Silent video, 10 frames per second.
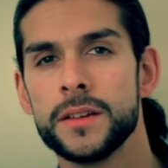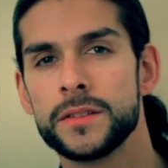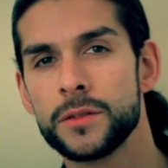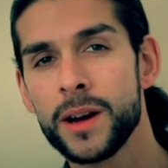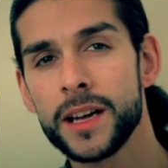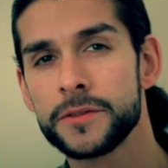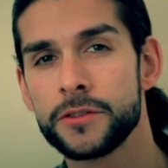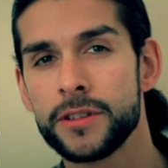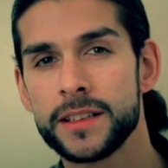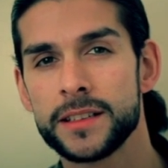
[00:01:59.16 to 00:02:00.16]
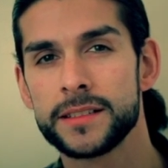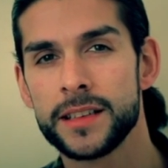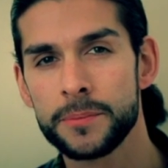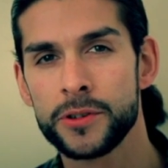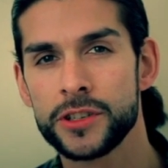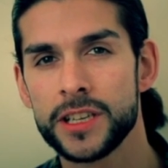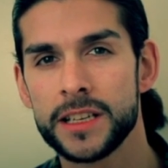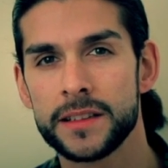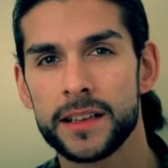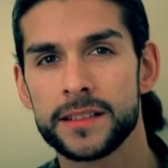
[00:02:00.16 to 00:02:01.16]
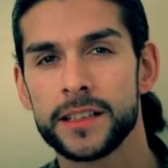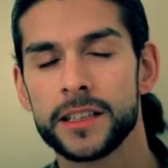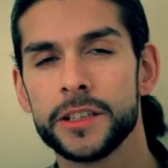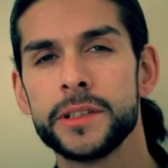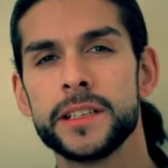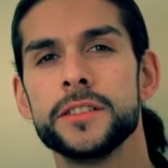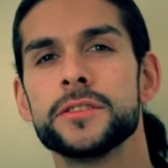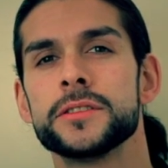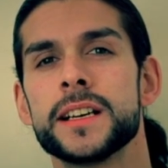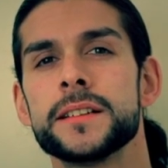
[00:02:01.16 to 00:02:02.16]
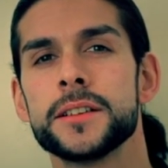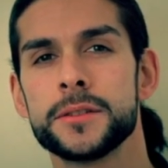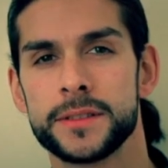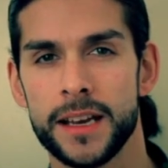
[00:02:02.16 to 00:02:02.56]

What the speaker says: So I have created a separate sheet that's included in your downloads